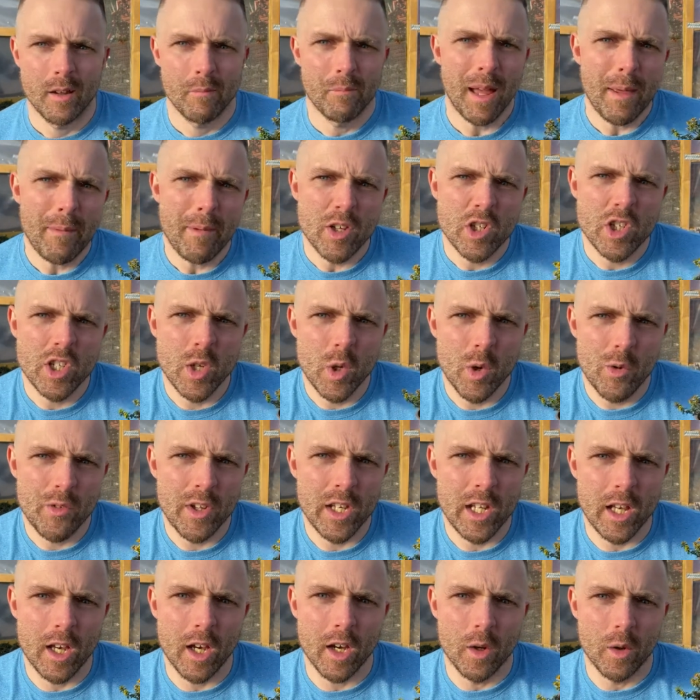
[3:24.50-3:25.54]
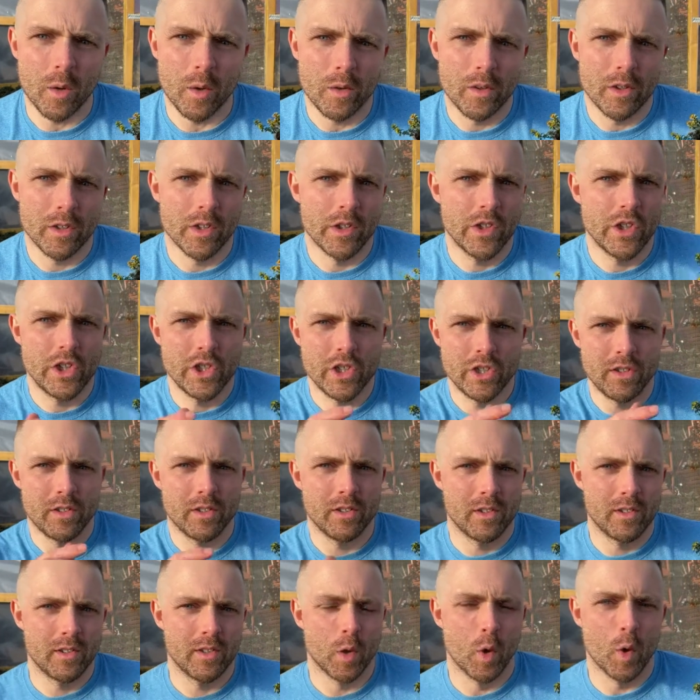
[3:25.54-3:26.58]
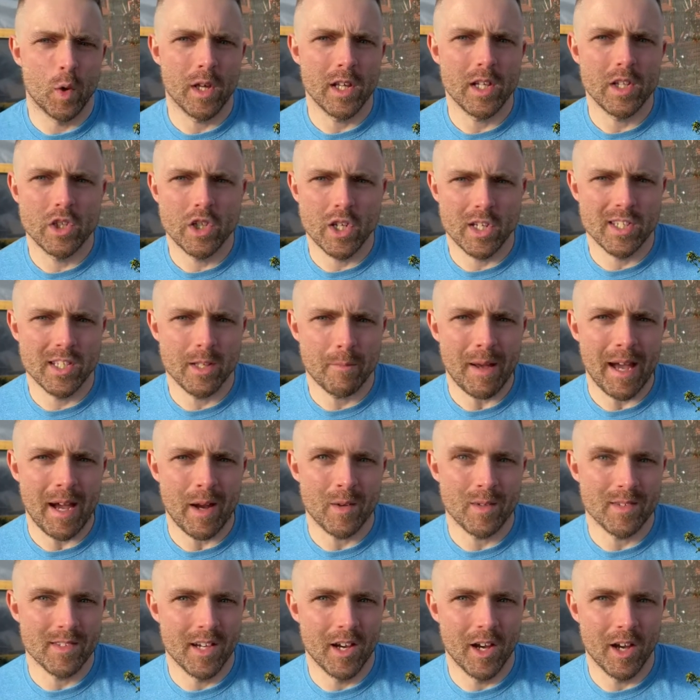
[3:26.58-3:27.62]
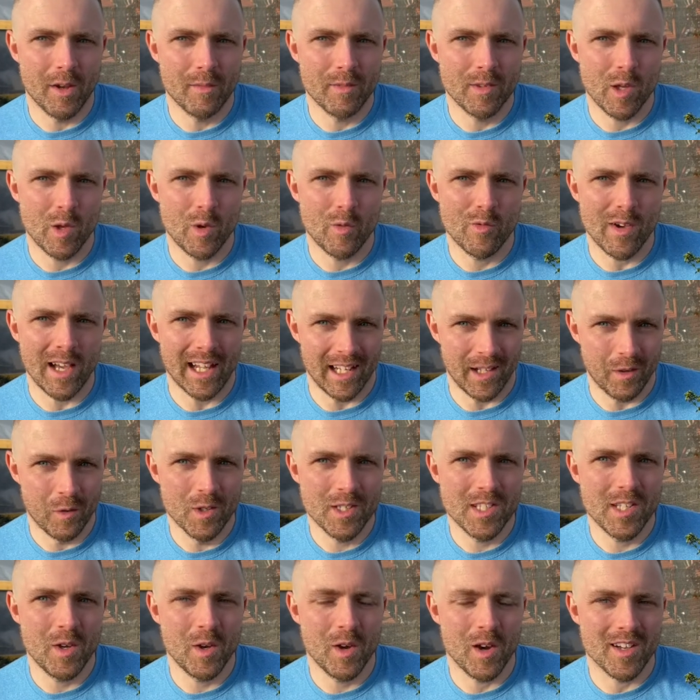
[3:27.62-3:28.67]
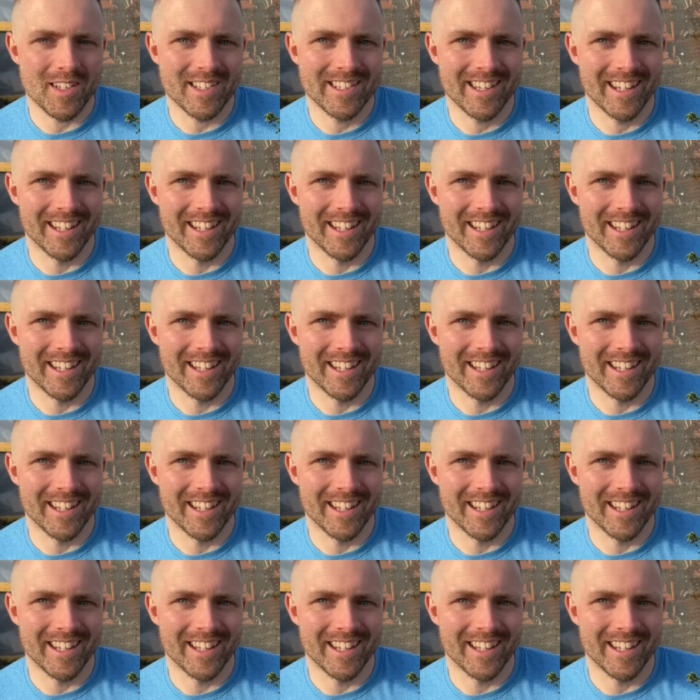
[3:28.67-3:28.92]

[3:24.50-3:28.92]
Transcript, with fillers: Maybe I should do a video talking just about Thyme Dune Valley. What do you guys